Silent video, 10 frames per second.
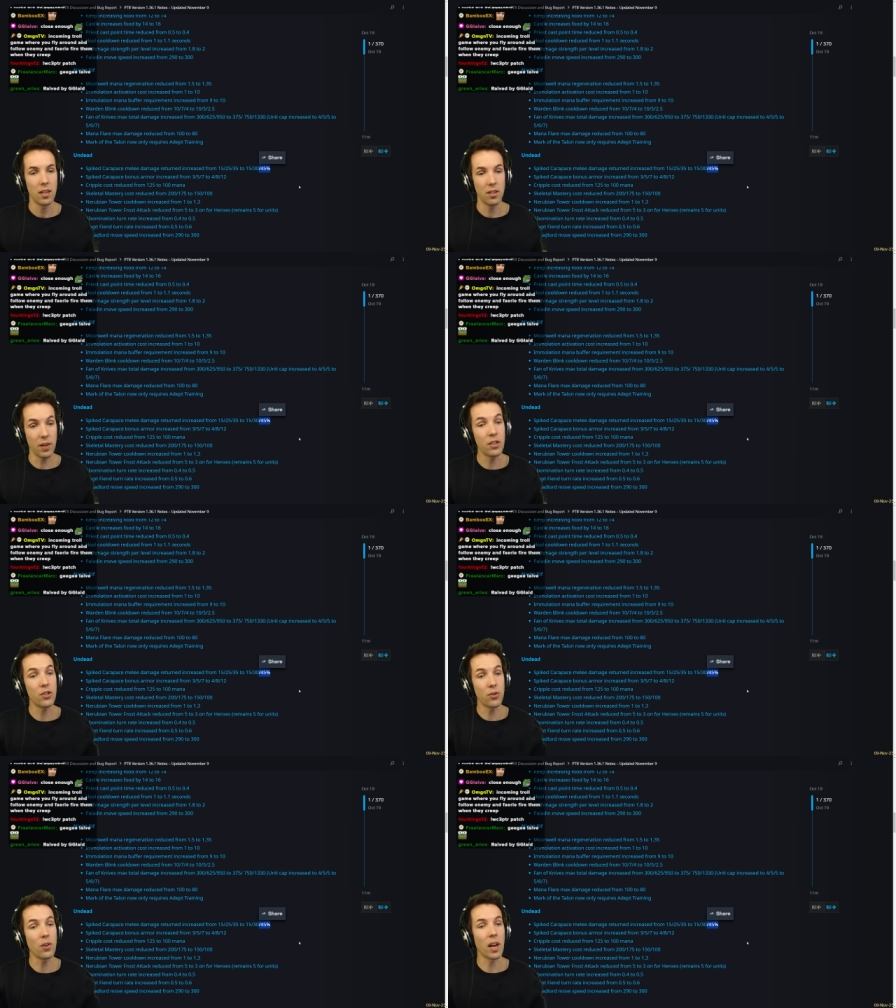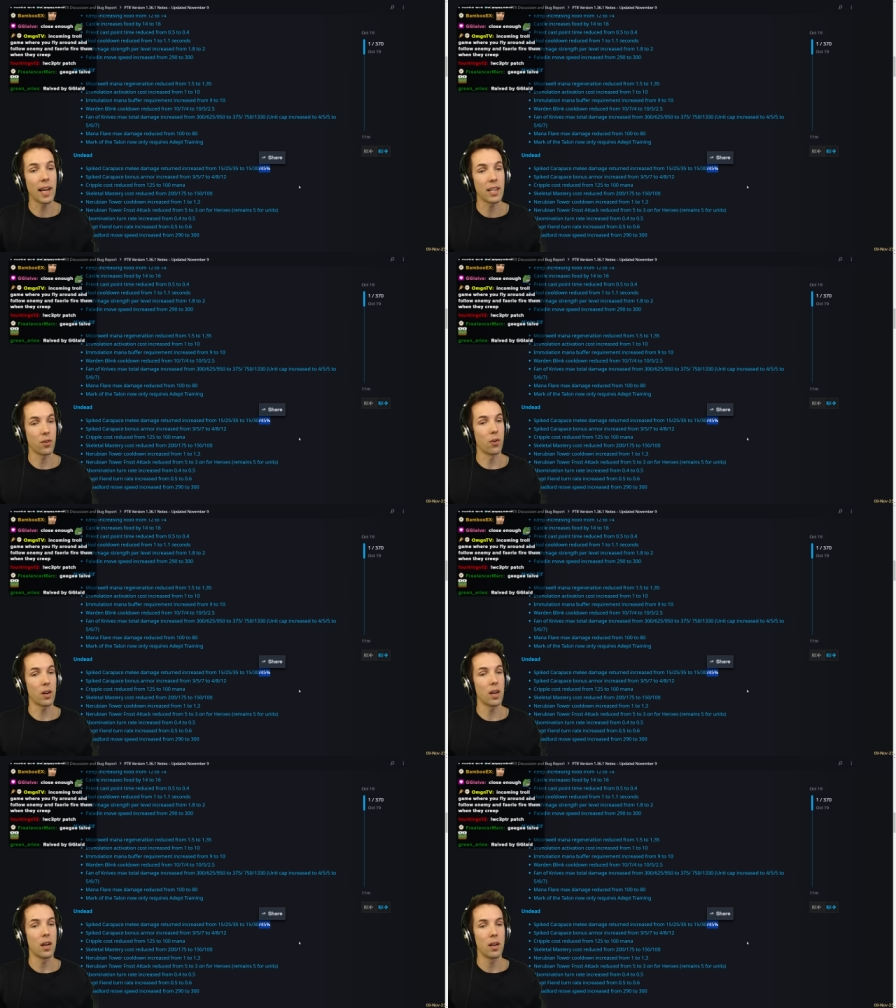It's very strong against
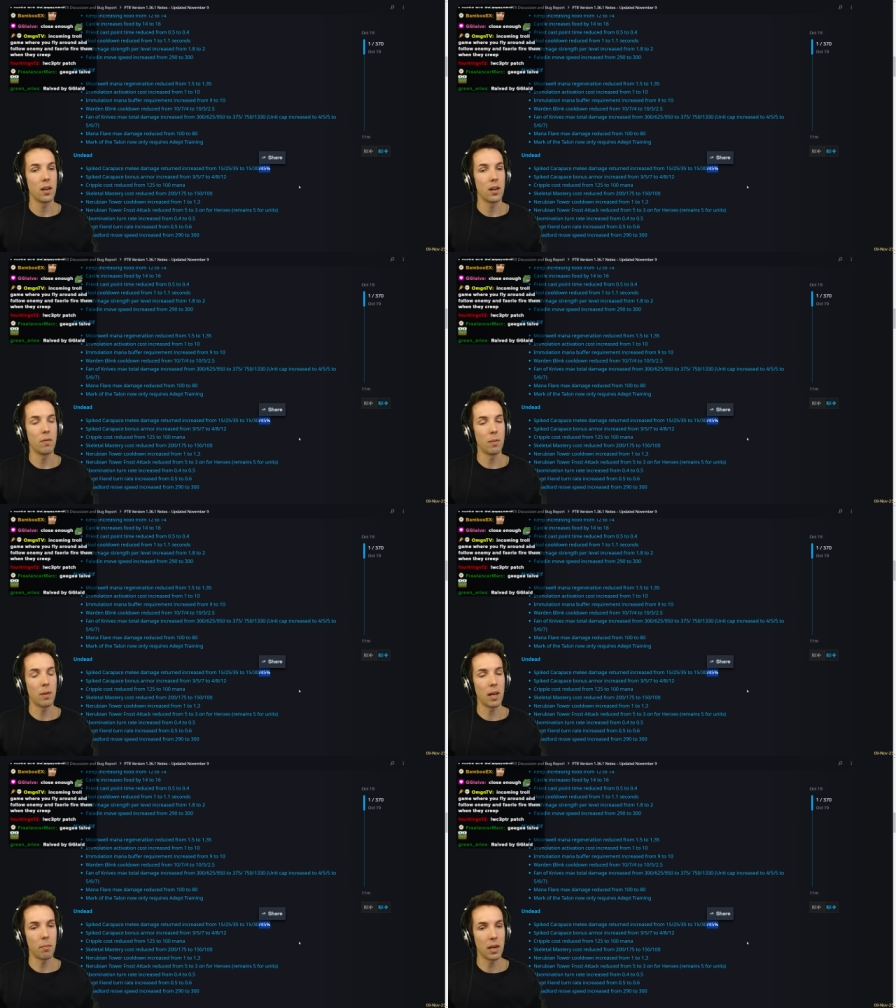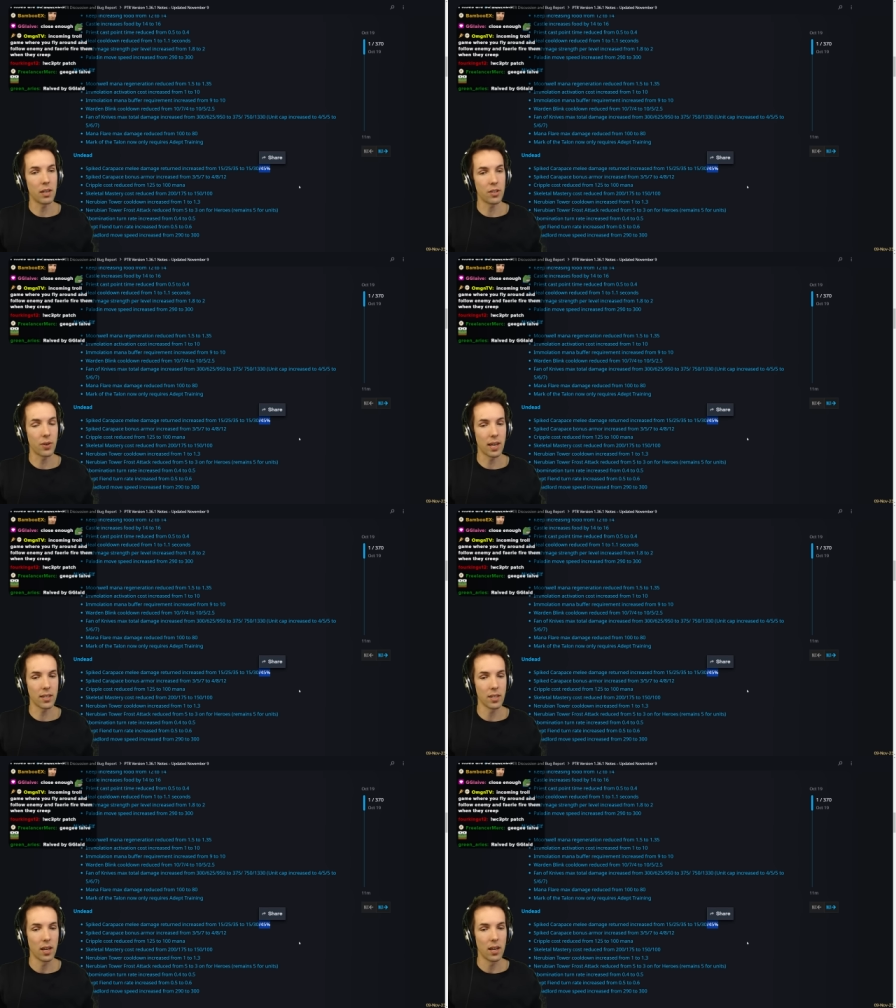Orc when playing bear
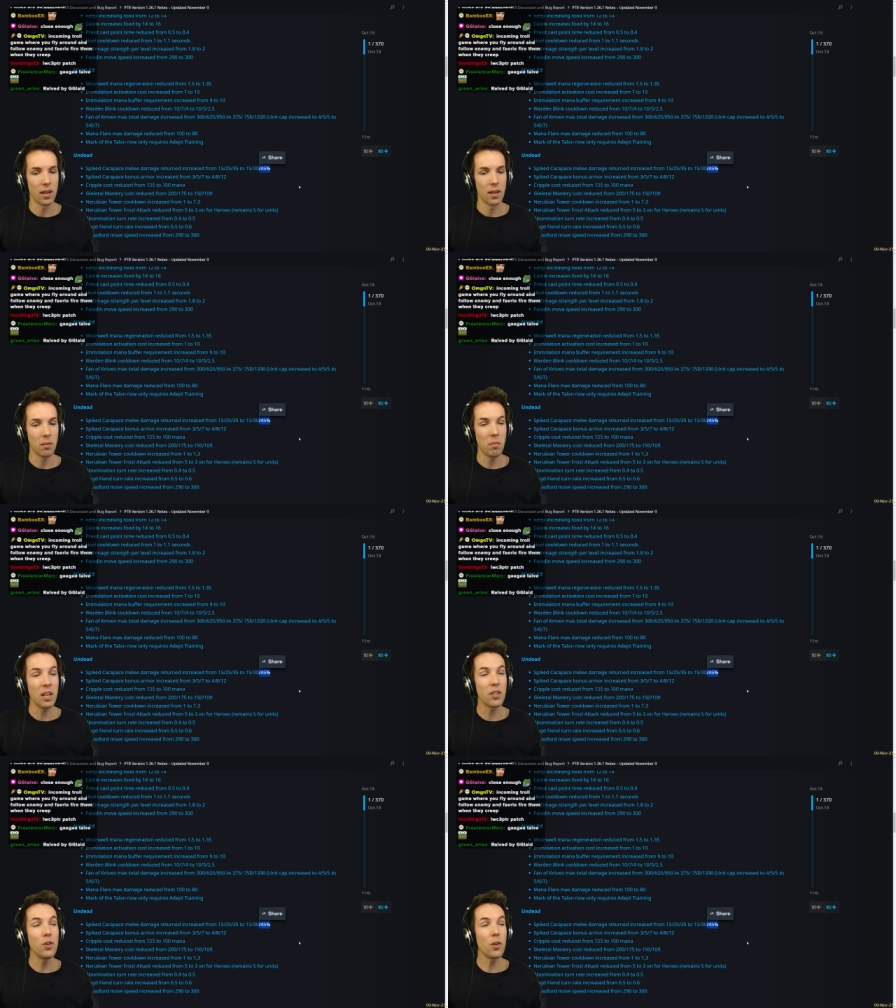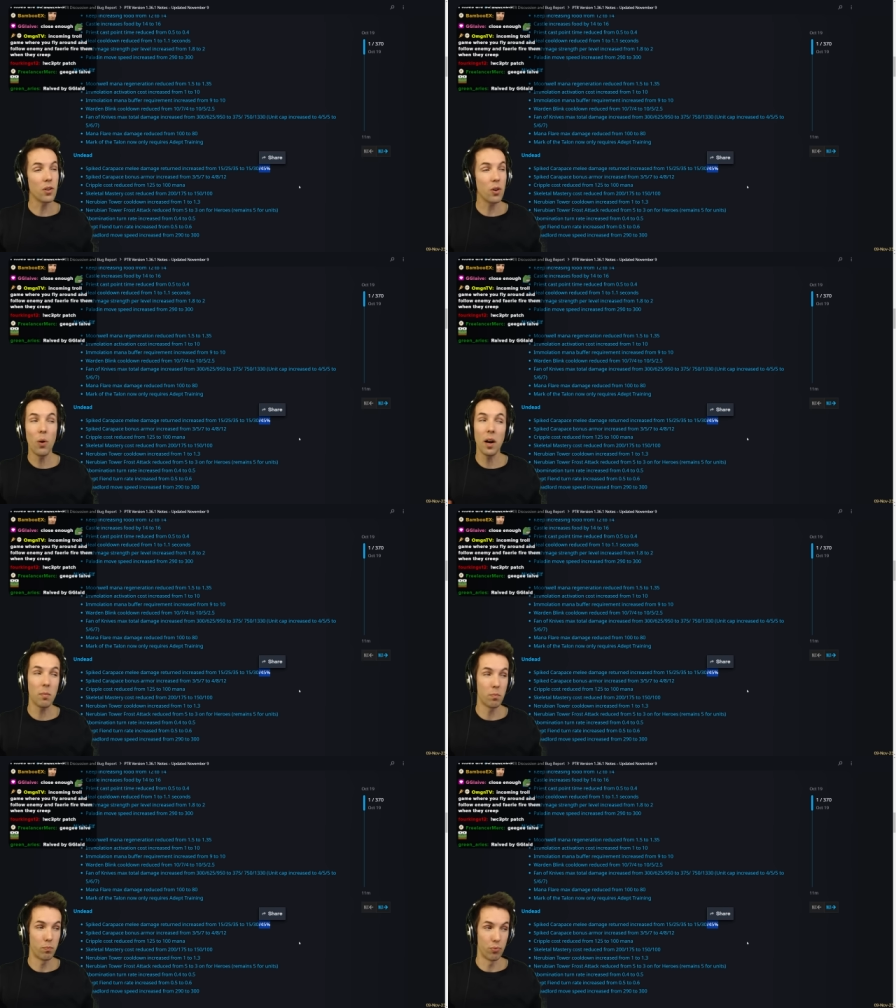strats, but it's not
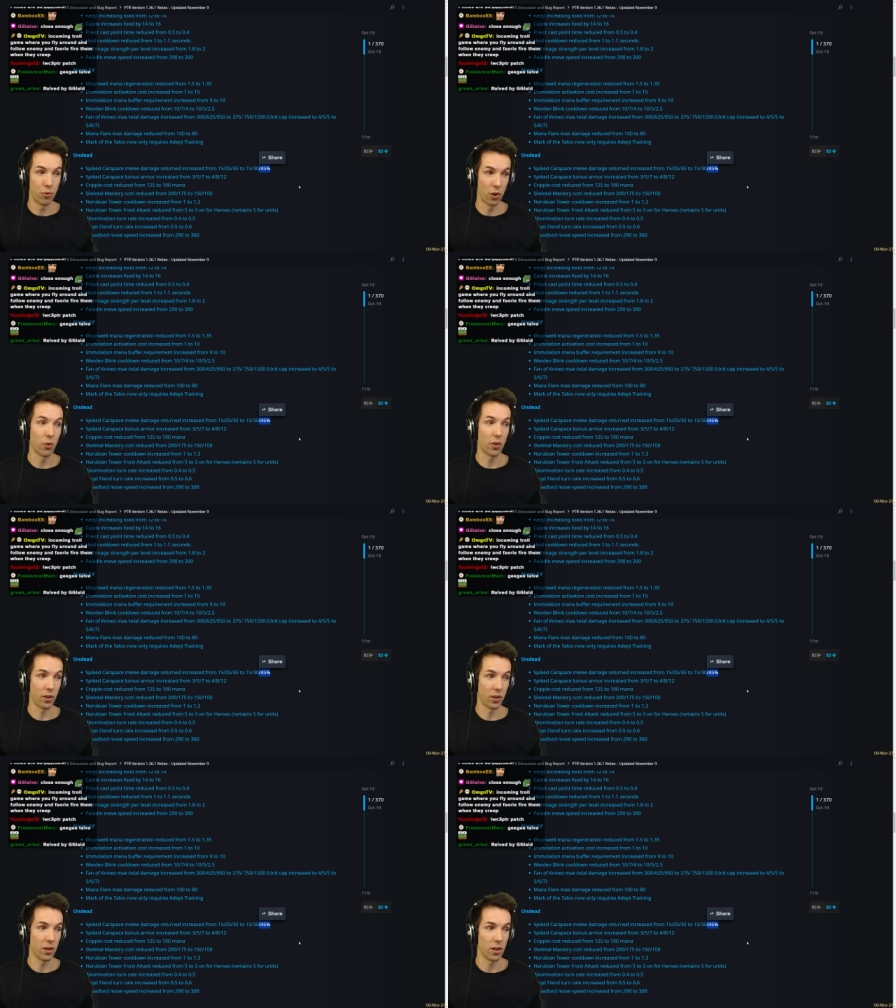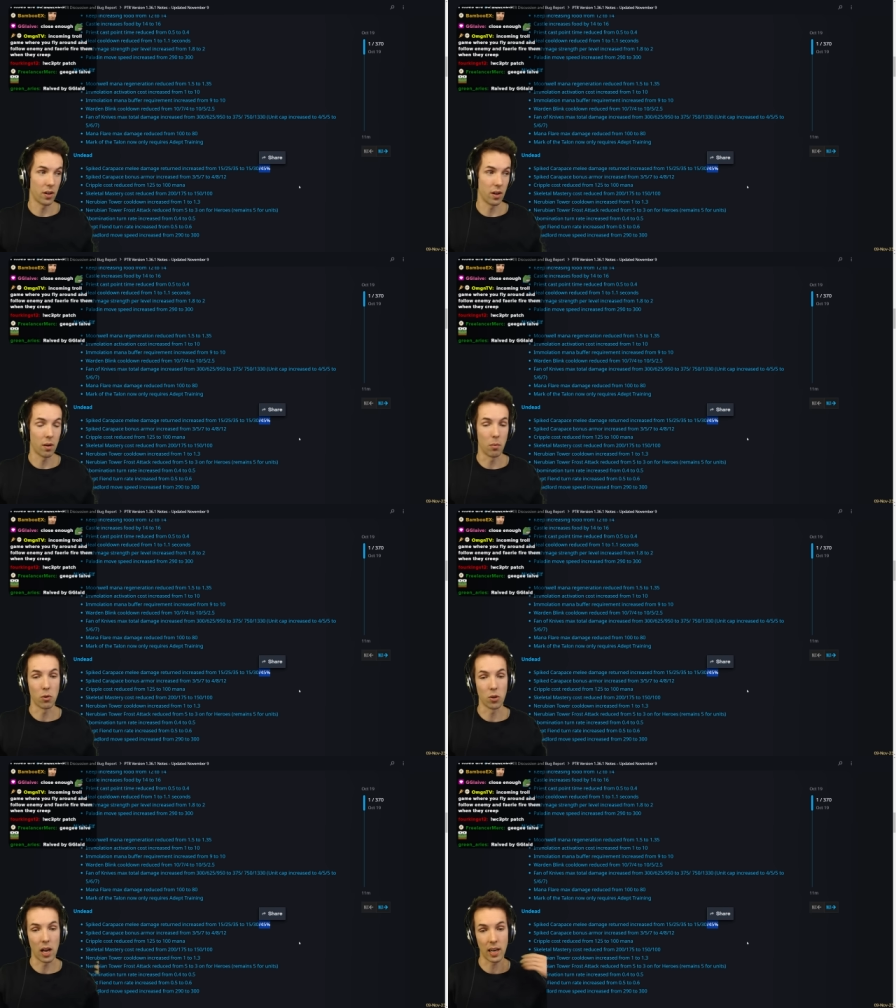quite broken, uh,
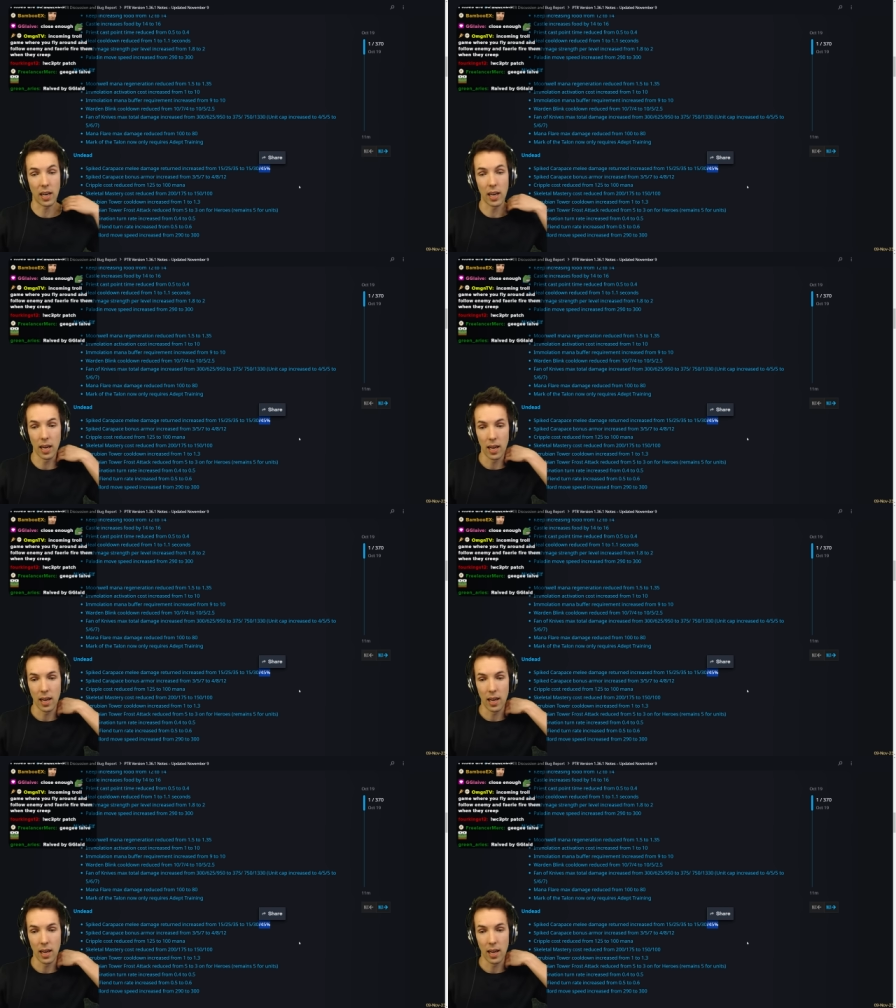most likely.